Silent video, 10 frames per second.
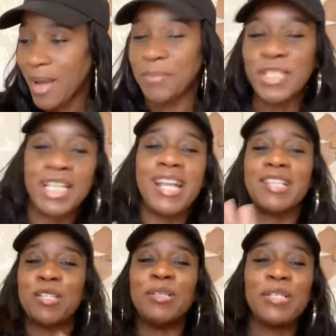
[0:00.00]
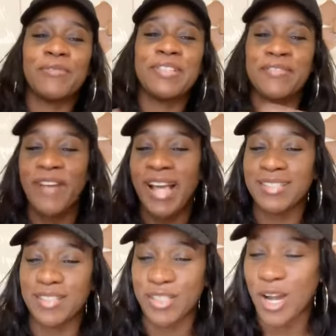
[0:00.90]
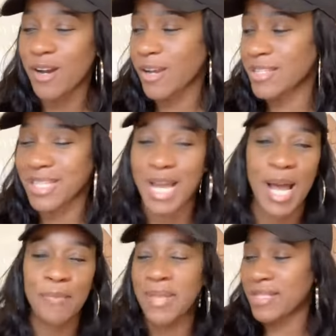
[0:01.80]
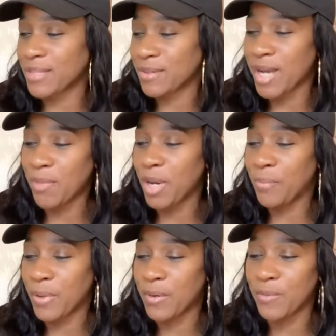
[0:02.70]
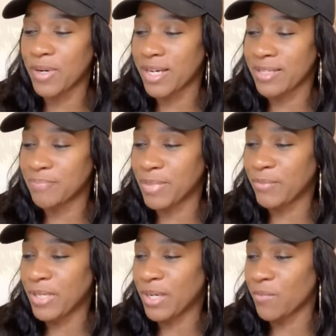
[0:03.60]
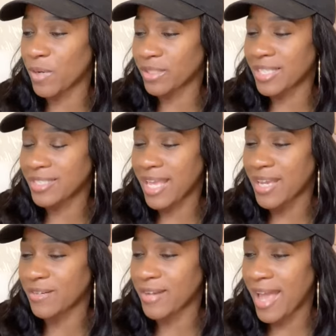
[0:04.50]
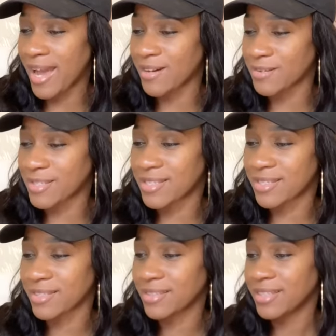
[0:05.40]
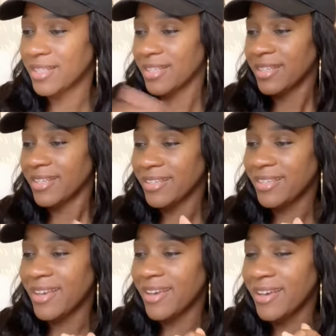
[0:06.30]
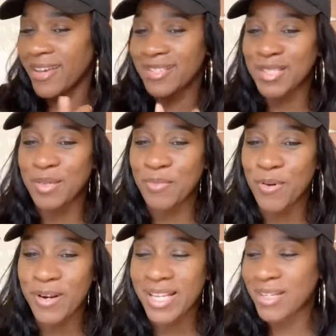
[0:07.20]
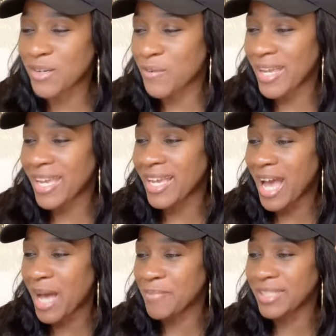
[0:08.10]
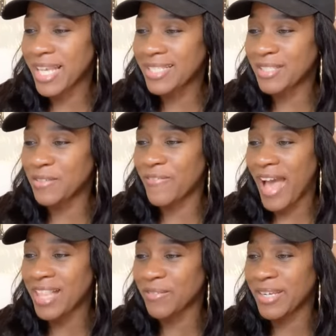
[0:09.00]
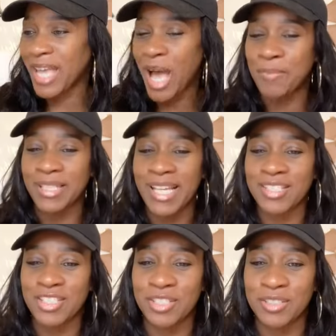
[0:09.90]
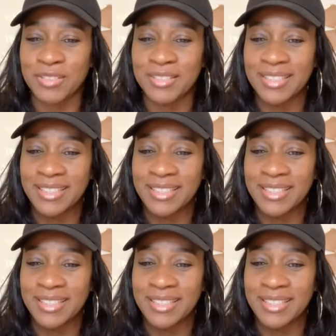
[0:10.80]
I'm looking at two different devices, y'all, because the comments don't come up on one, but we're going to work this thing on out. Yes, good morning, Gwen. God bless you, Valerie. God bless you.